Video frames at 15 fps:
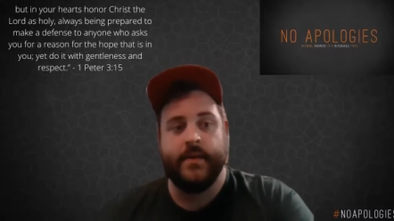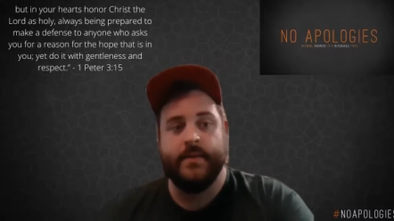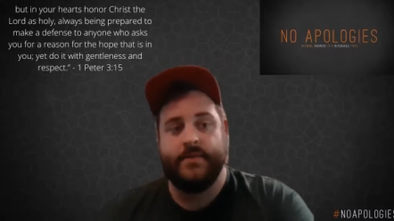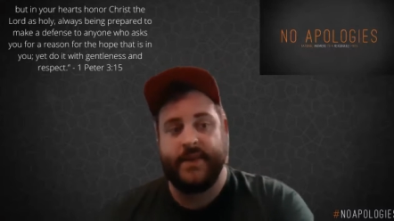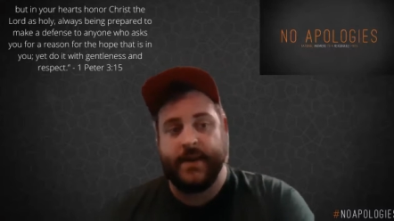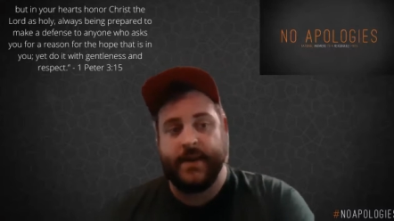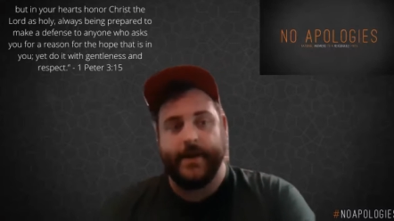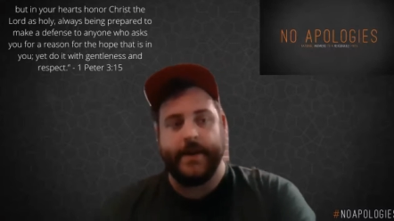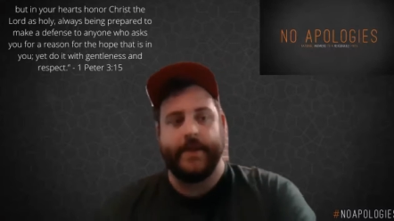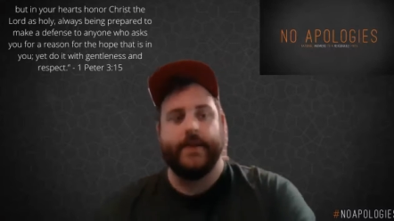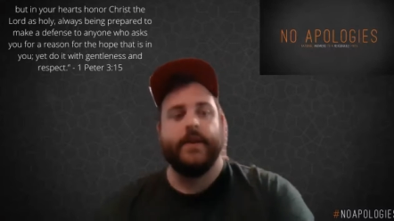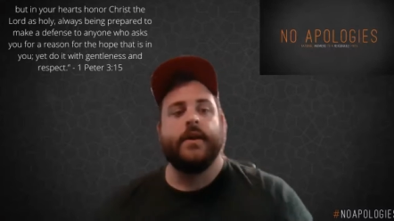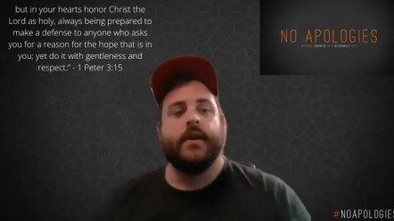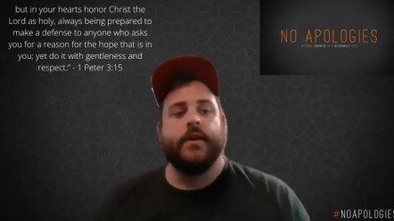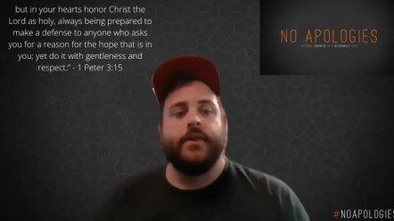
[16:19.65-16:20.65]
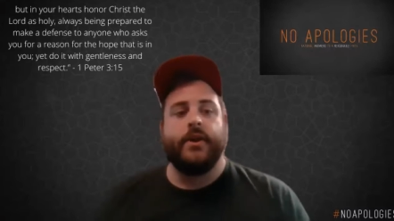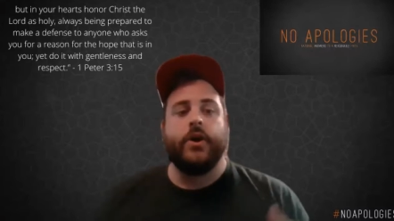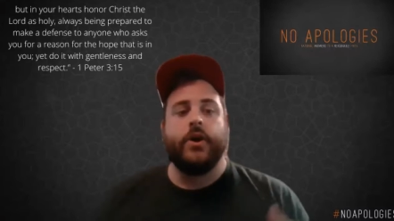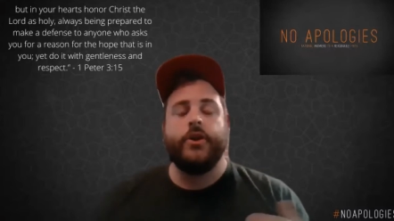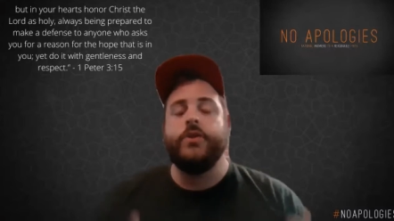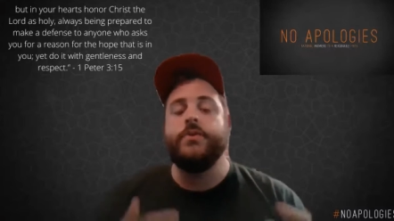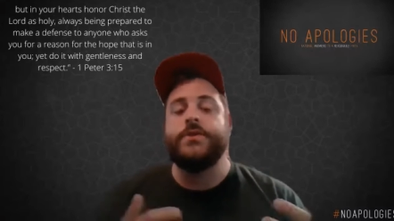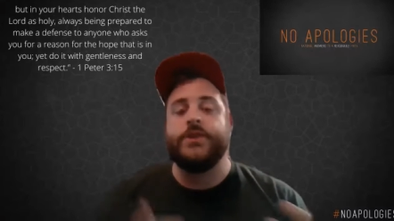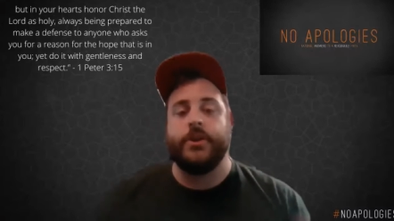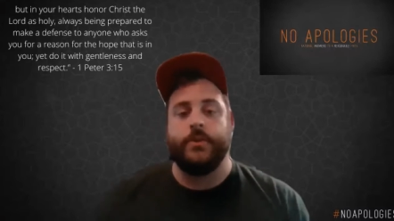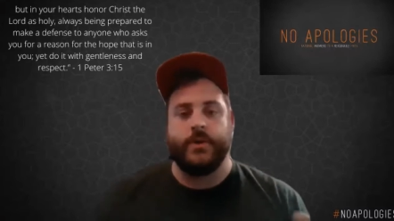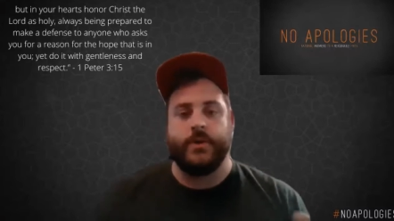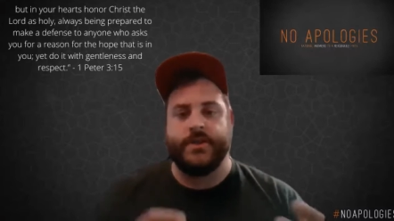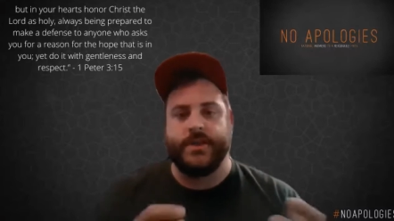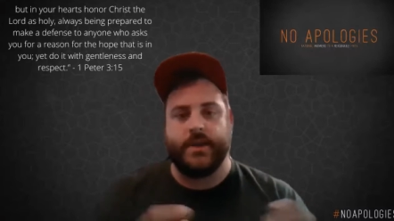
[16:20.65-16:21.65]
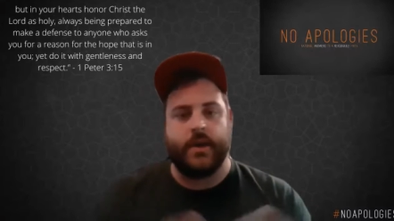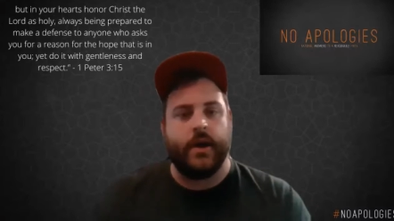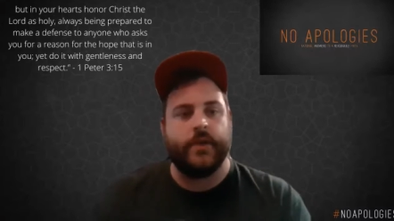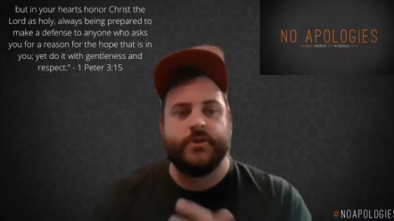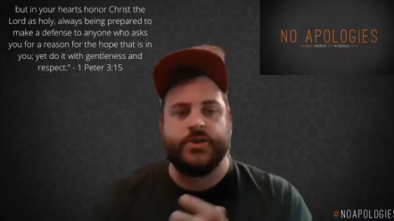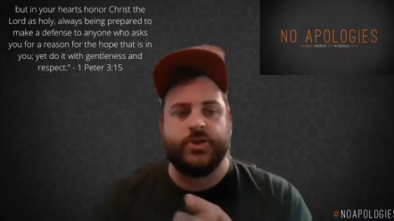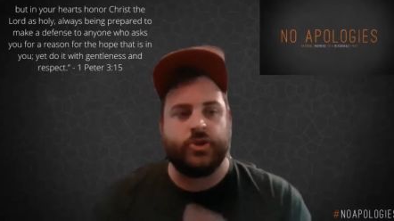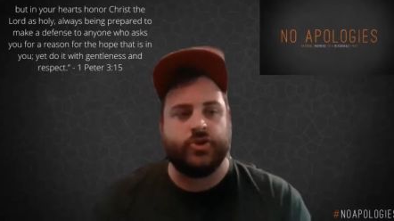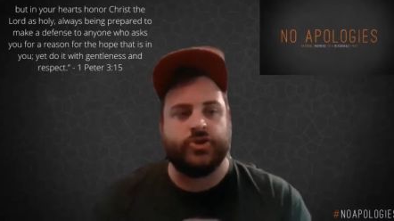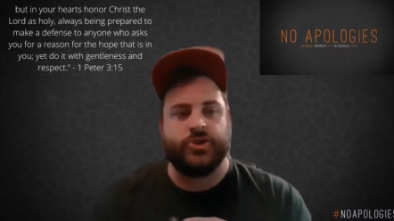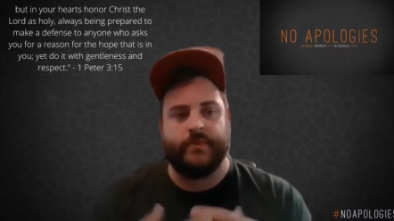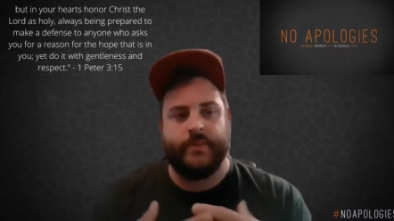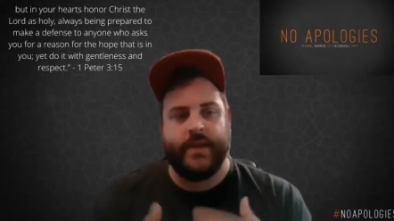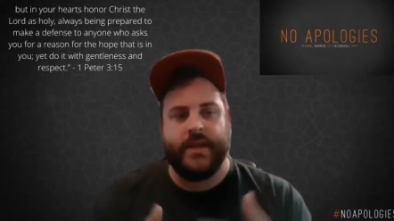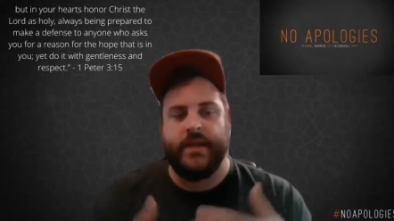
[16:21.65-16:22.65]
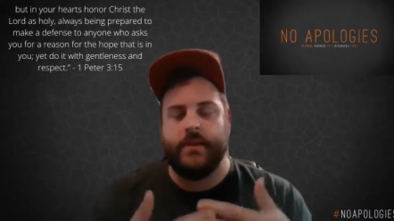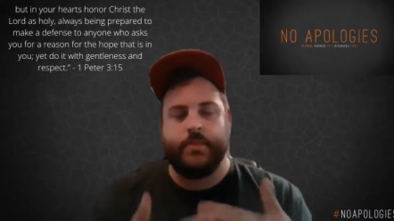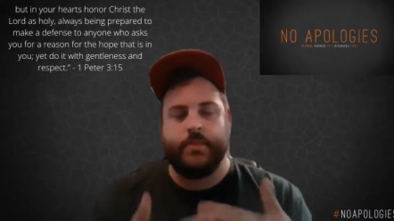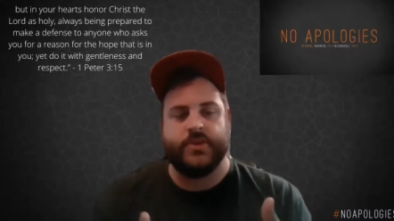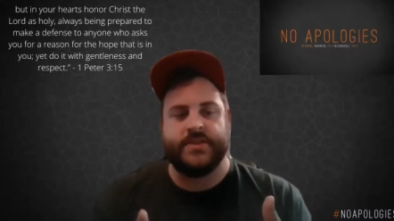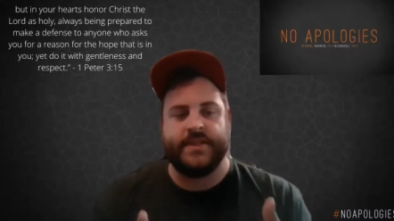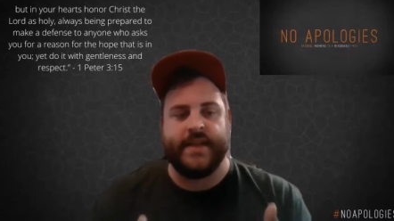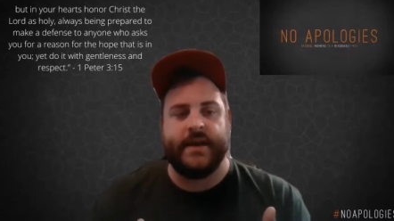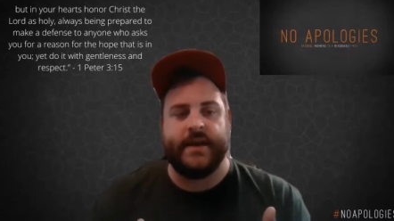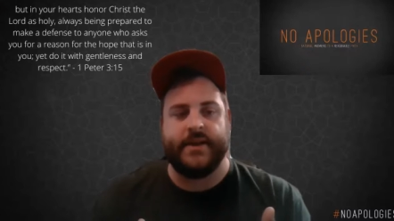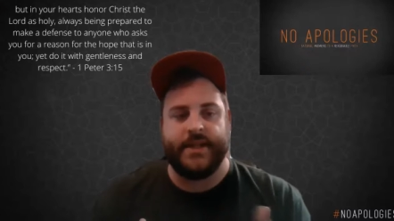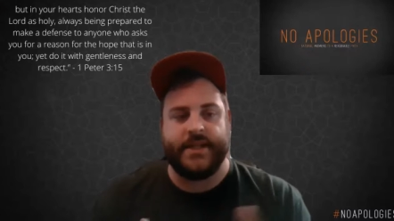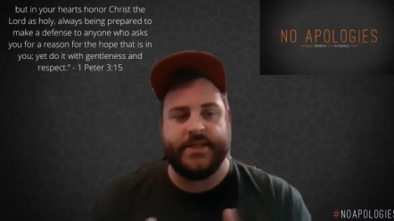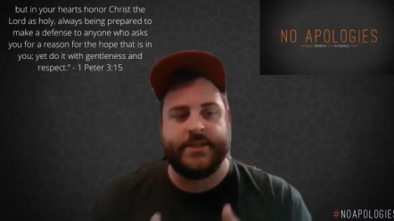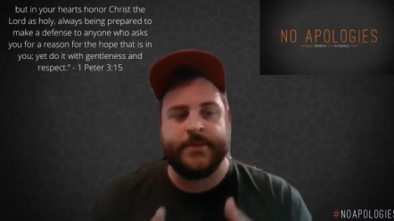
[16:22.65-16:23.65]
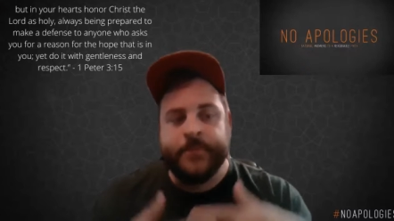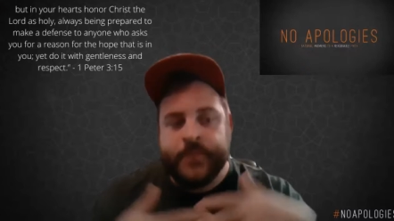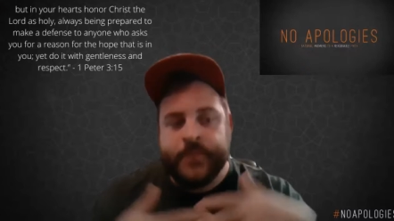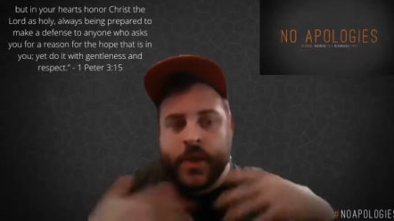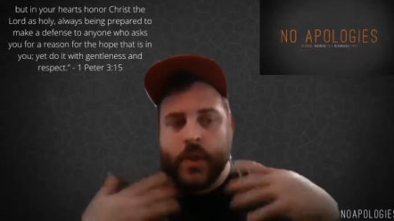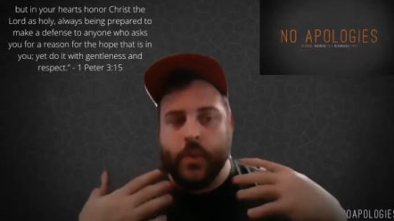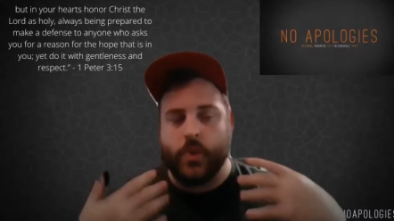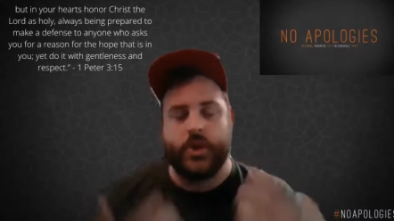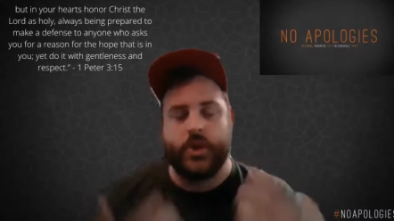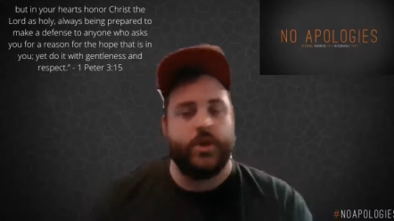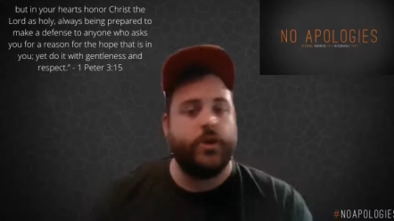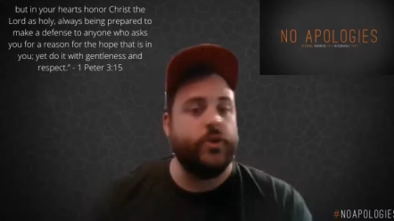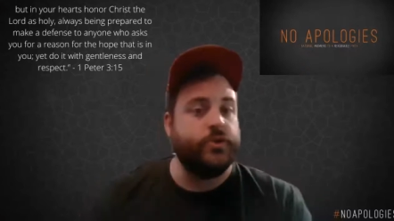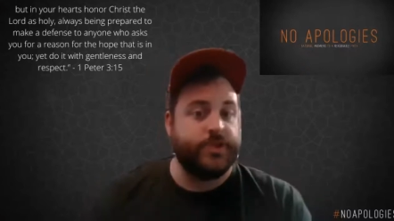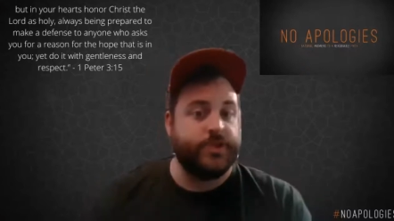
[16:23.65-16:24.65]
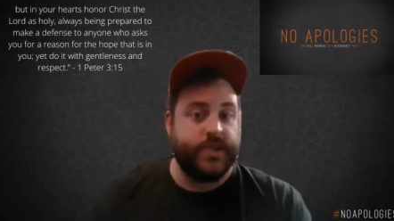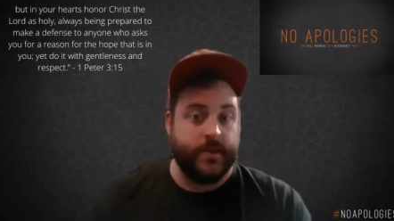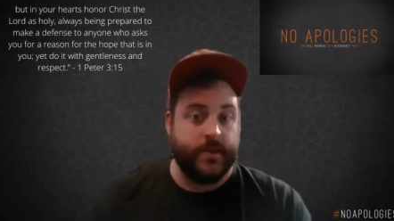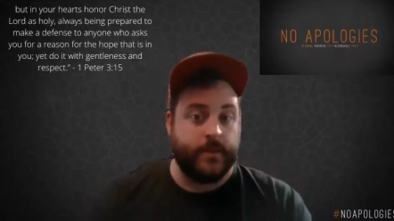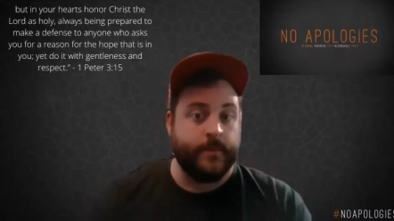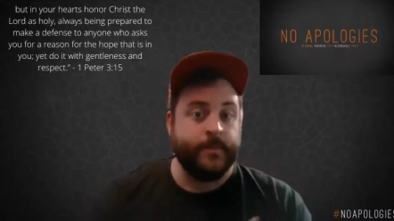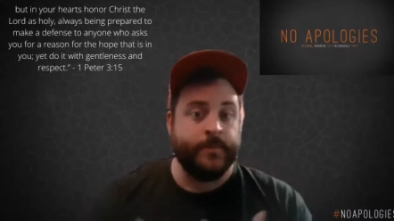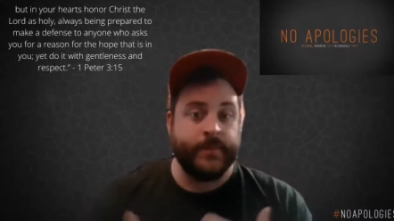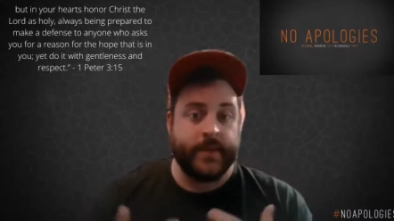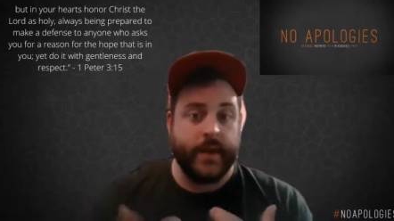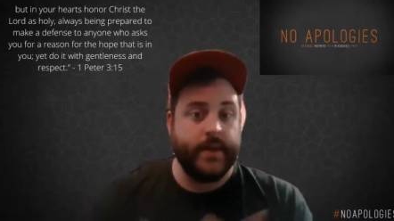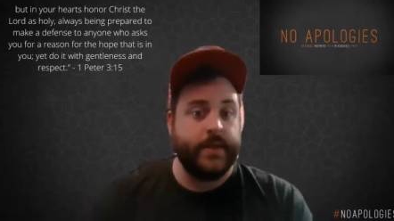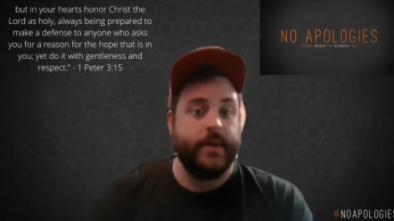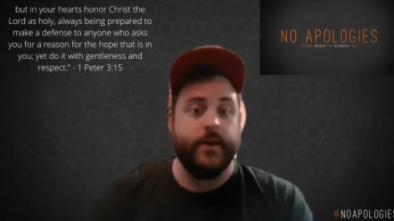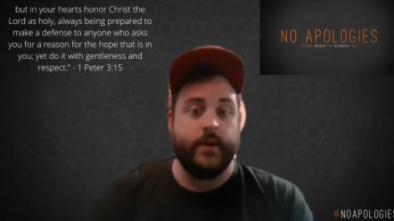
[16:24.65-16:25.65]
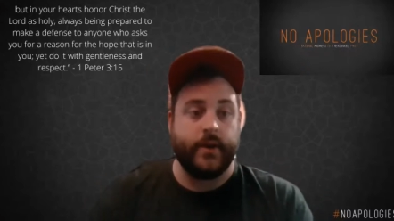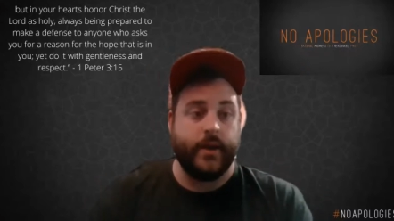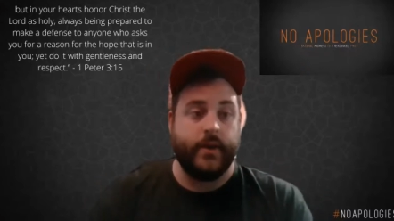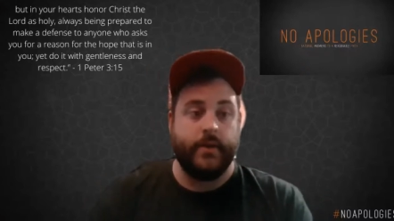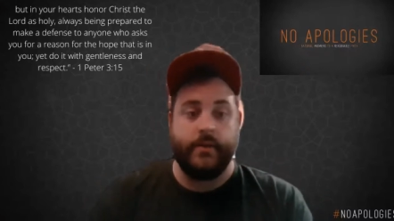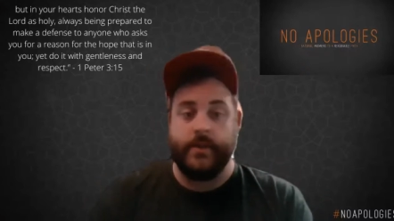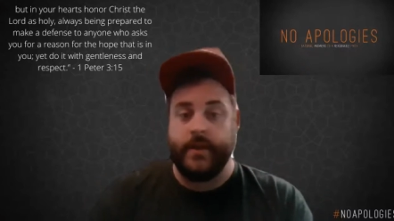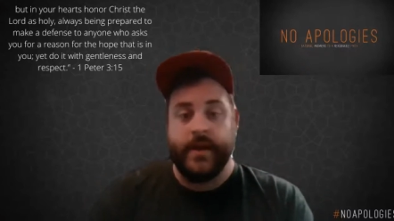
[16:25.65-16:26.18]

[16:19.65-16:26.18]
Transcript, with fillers: Think about it. There are YouTubers and other social media personalities who were a huge deal a year ago.